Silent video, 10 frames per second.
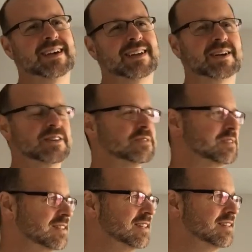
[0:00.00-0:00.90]
and all
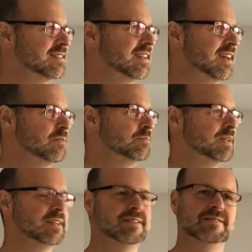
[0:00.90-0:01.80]
those things that I've
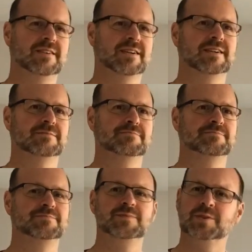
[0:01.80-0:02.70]
been
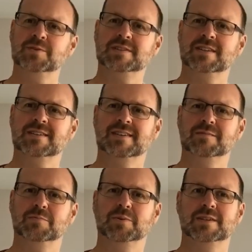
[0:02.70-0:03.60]
using
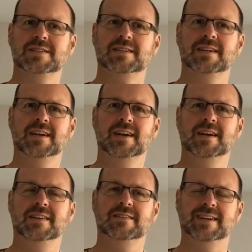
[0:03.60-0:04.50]
in Boise,
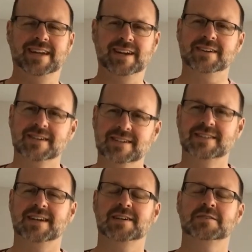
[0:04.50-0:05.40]
they're here
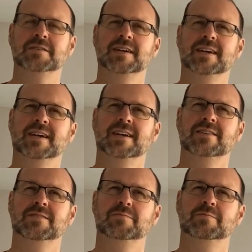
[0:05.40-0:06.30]
now,
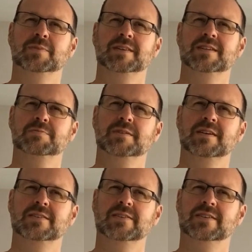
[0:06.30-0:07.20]
but this
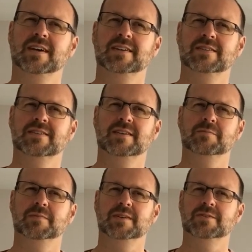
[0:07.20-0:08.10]
place has got
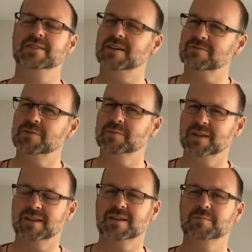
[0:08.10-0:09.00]
some, it's
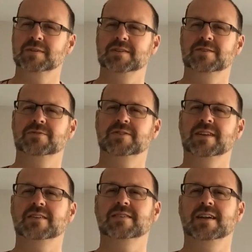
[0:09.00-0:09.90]
unfamiliar, but there's
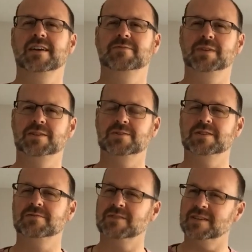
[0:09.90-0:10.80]
things that I've been
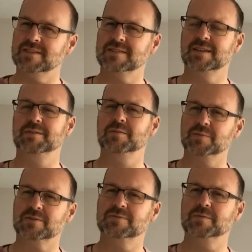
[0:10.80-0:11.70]
using for a long time that
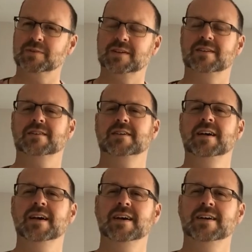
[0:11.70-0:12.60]
were familiar.
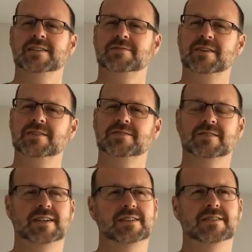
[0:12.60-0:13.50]
It's a very
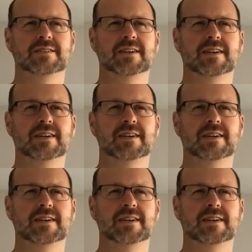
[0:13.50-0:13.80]
strange